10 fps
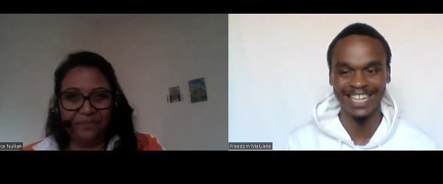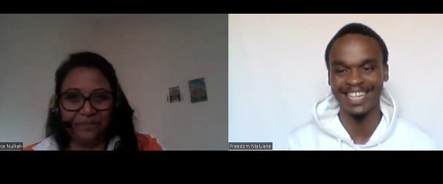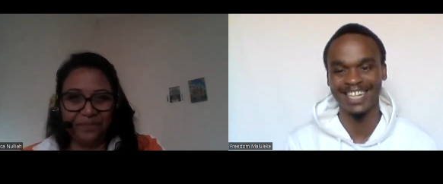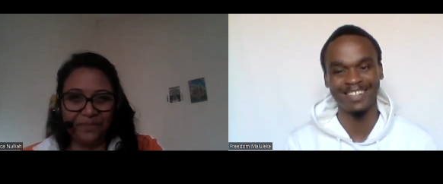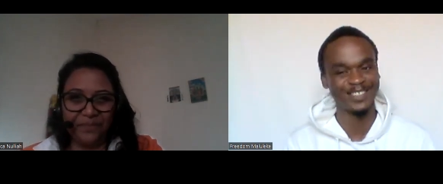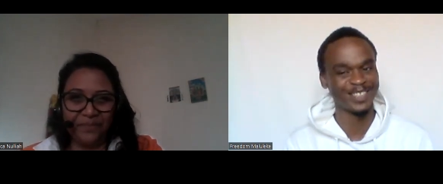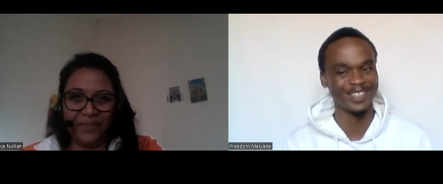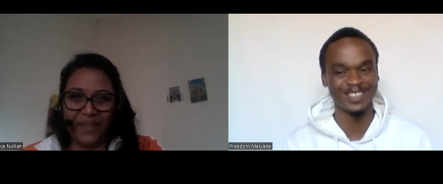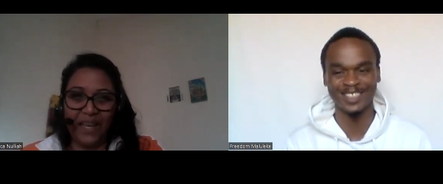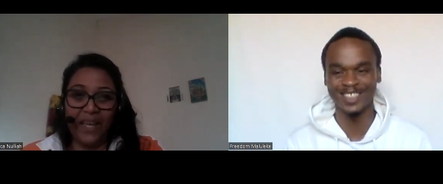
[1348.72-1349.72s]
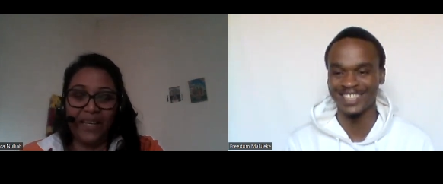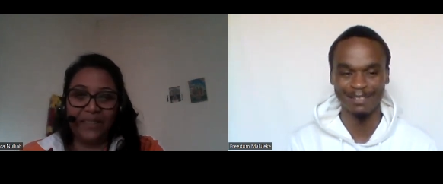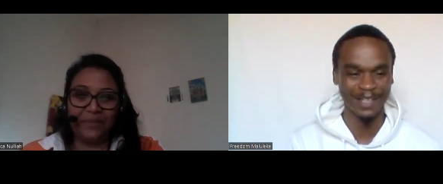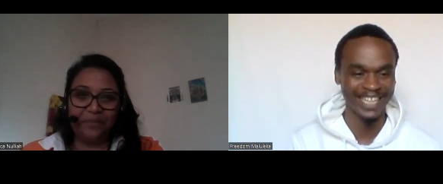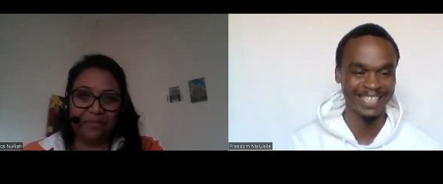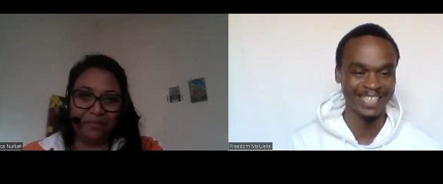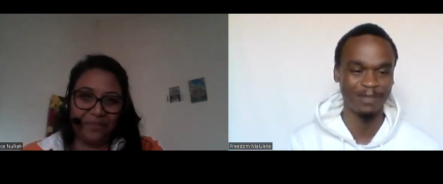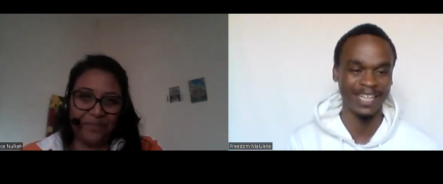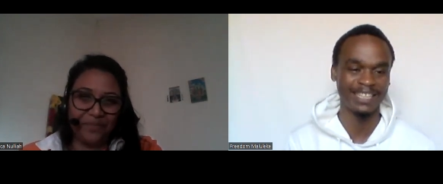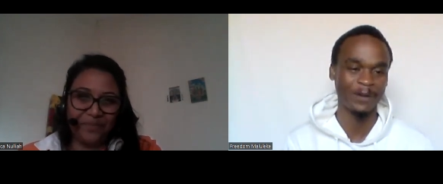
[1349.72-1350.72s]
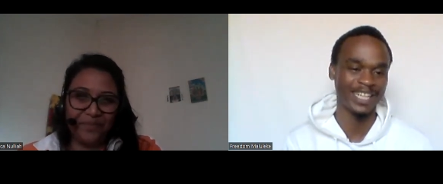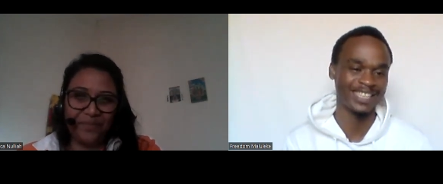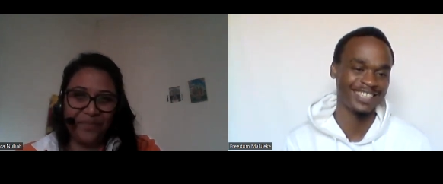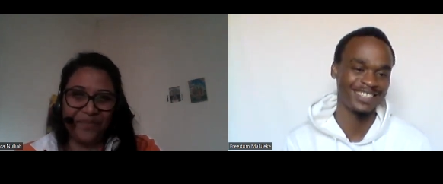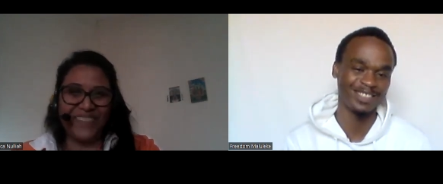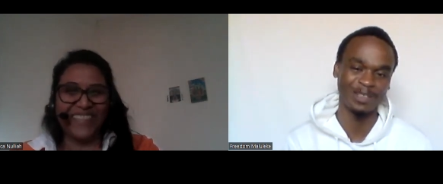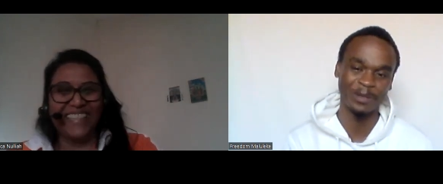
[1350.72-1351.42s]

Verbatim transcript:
Speaker 1: and i'm so so inspired by the work that you're